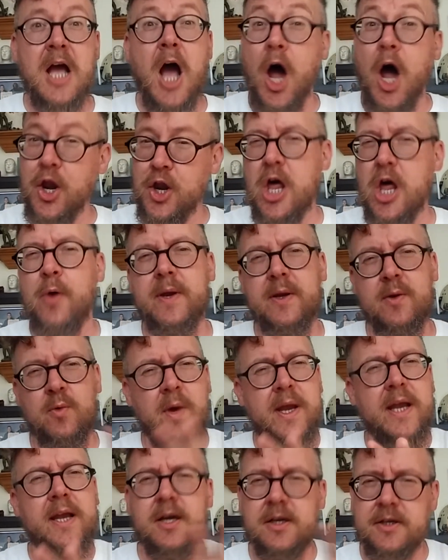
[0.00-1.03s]
a knowing
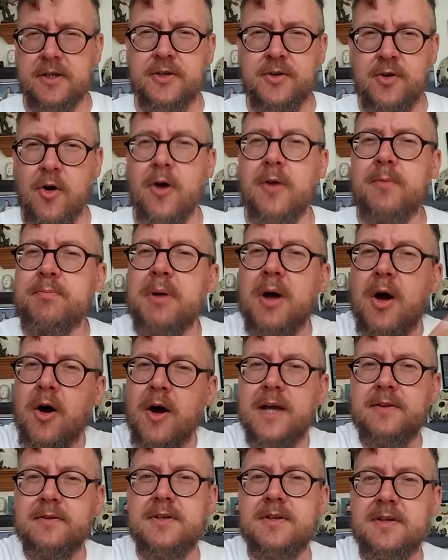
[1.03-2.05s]
wink and a nod
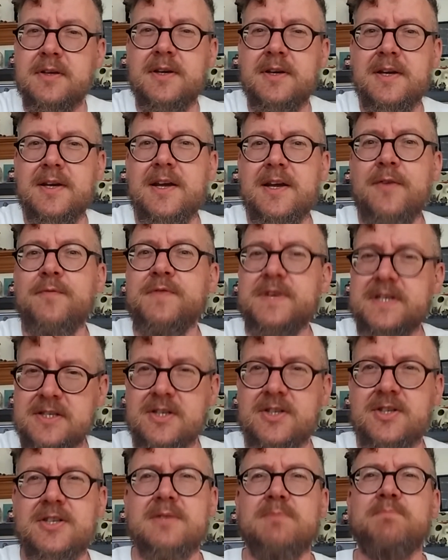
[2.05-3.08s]
behind the
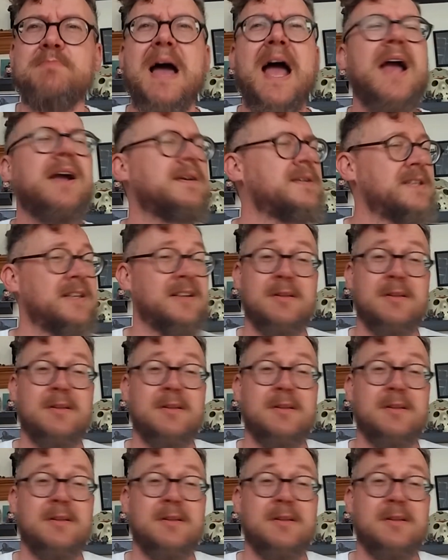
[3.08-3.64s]
visitors' backs.